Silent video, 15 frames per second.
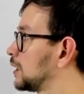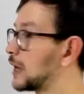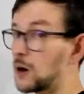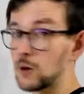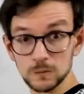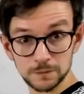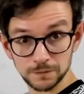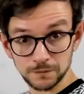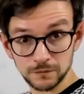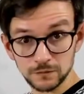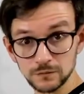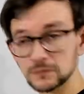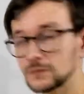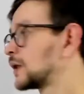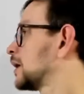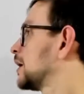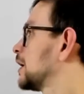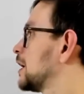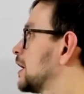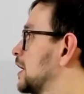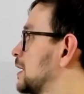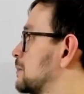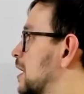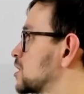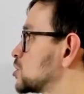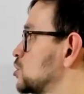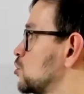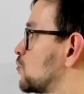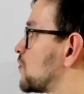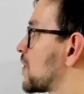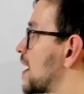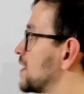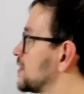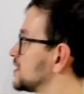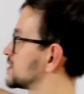Now, imagine you find